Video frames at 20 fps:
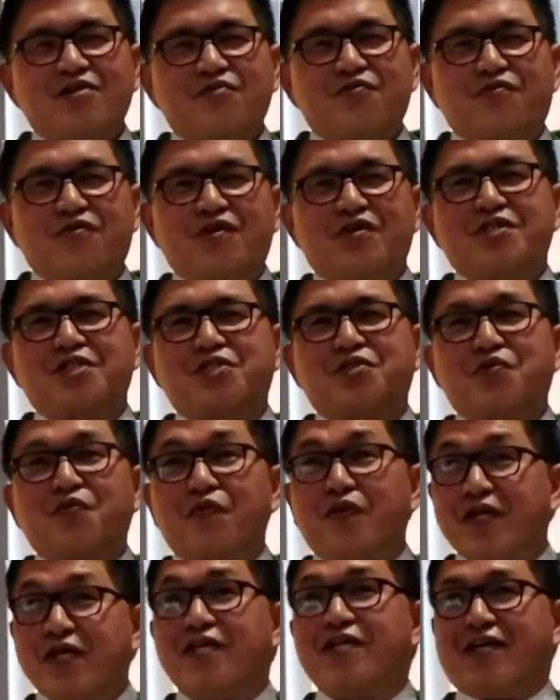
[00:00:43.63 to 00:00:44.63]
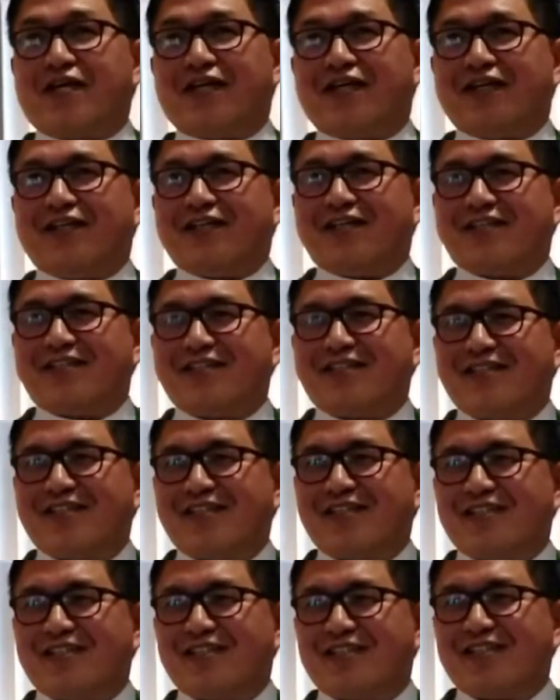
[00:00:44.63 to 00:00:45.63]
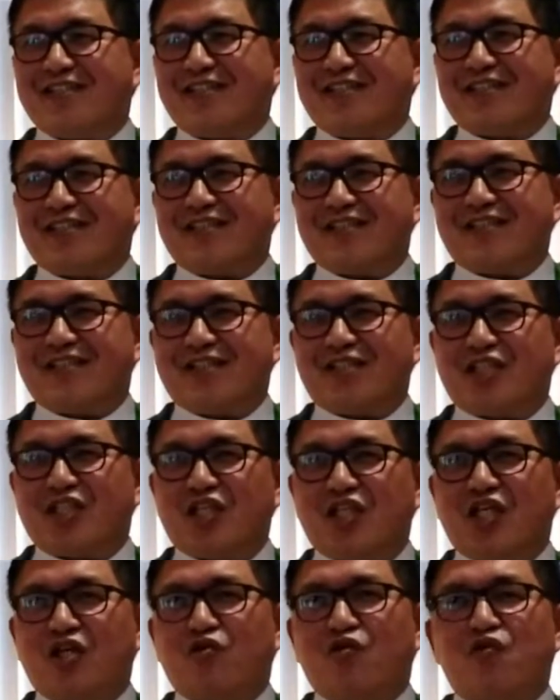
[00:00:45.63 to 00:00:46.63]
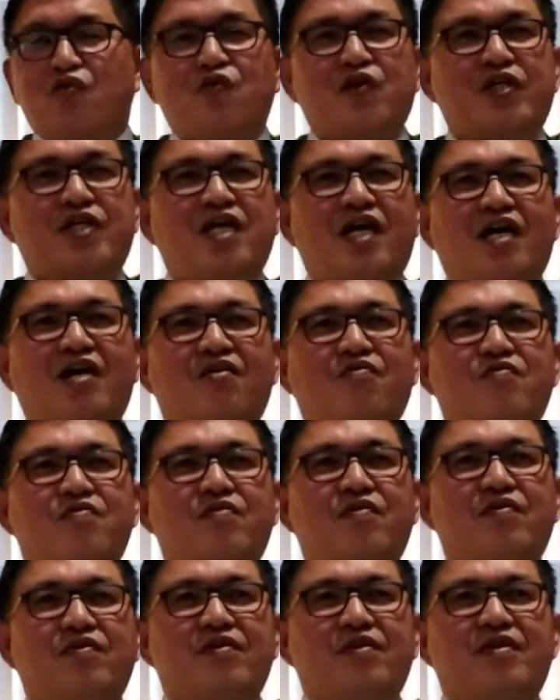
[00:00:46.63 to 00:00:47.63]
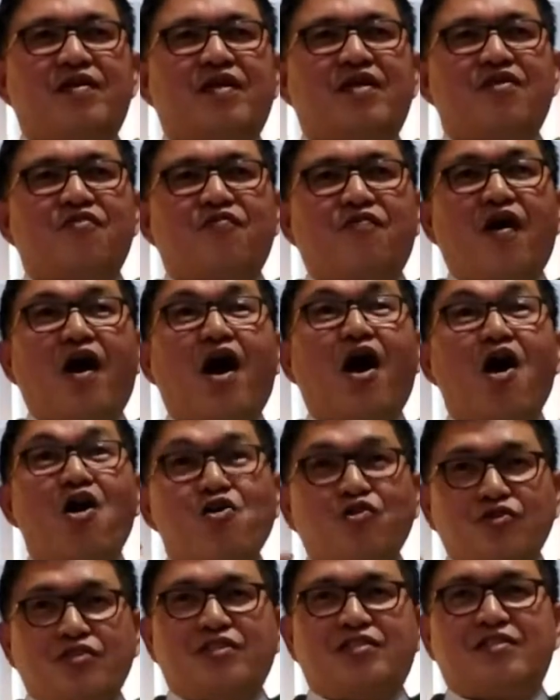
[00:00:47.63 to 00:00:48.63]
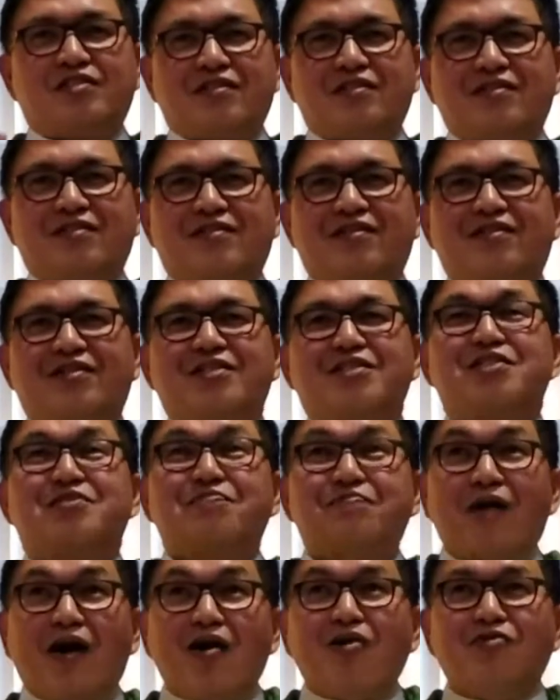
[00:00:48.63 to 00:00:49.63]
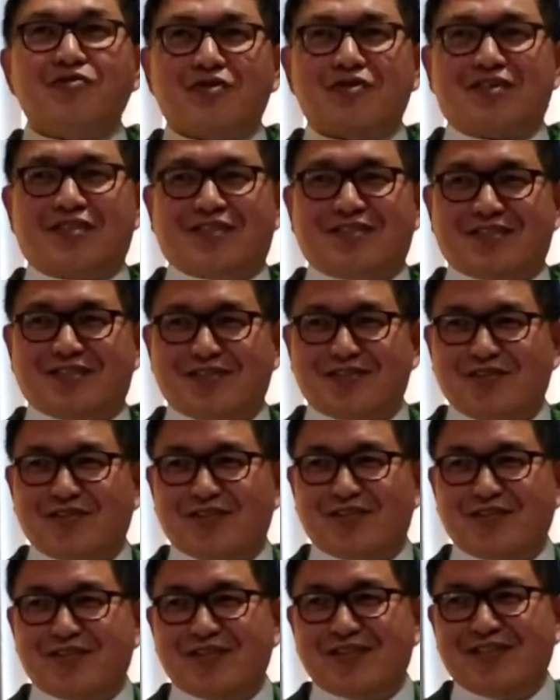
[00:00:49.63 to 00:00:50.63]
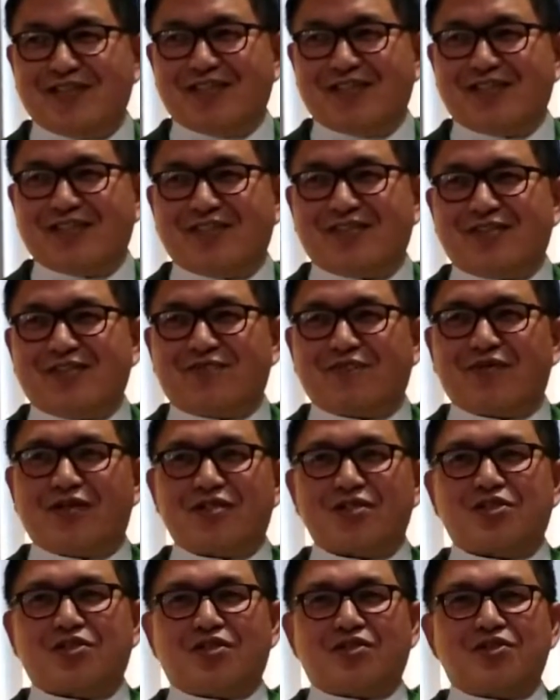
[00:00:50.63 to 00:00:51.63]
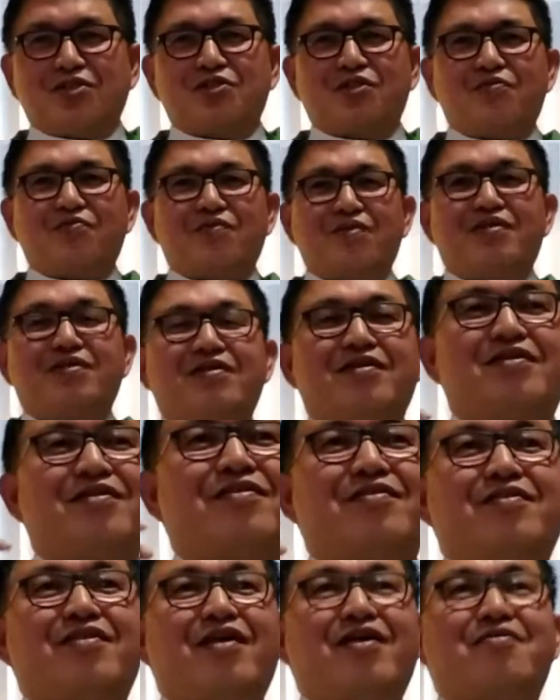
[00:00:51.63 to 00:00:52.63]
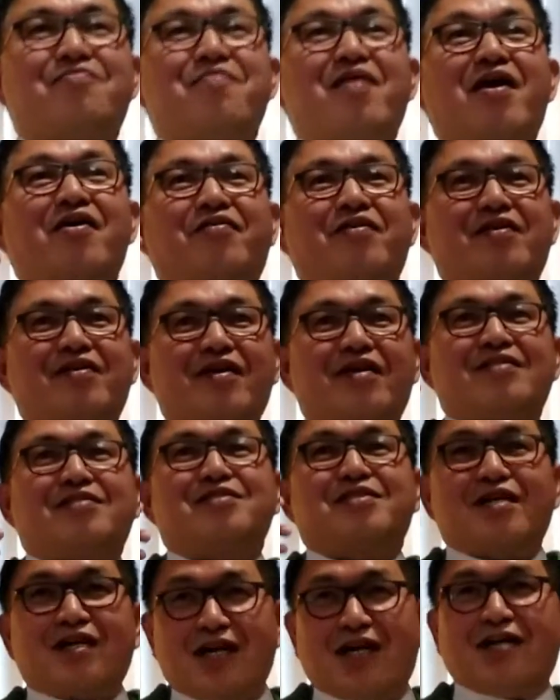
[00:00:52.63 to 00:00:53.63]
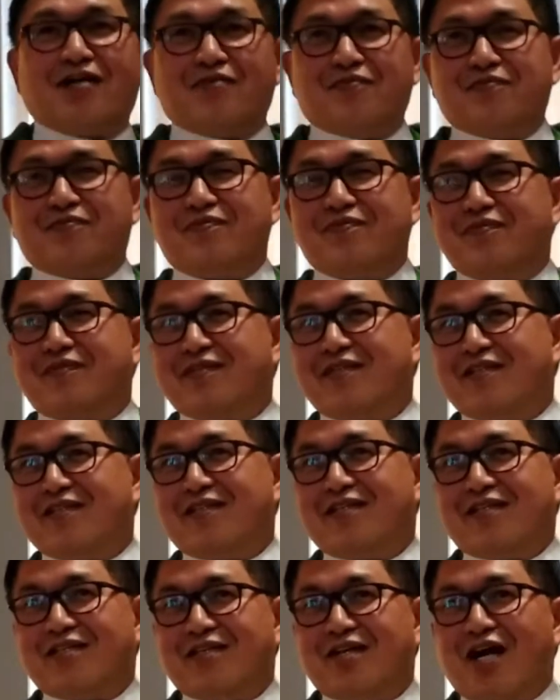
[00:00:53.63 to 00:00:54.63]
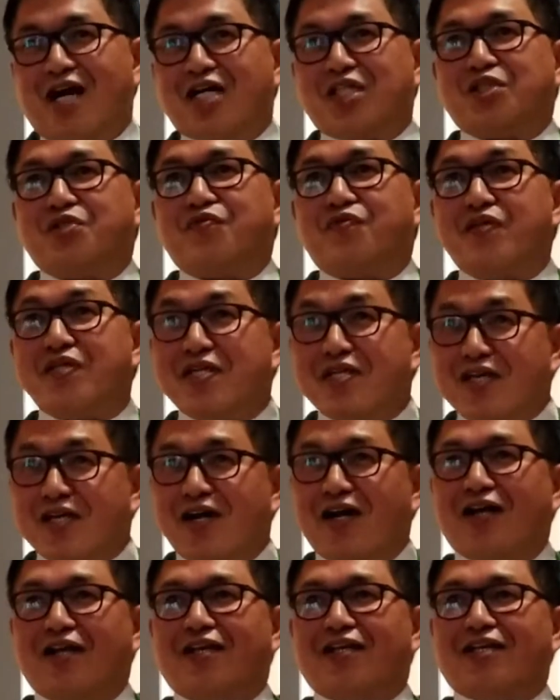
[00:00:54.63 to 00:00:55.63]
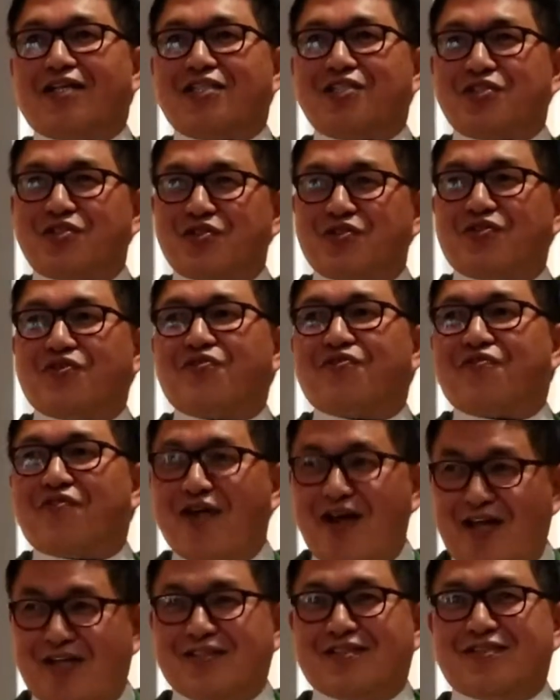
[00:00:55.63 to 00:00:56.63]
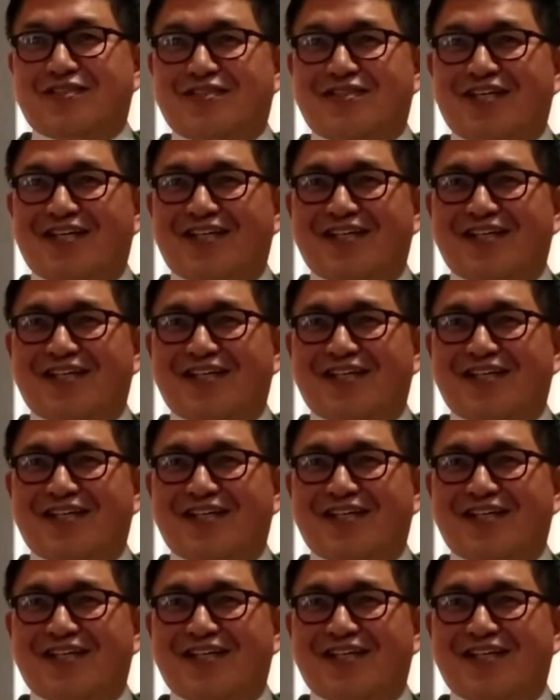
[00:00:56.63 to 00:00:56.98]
first reading, they would have found their spouses, the persons whom they married that time, as real and true friends.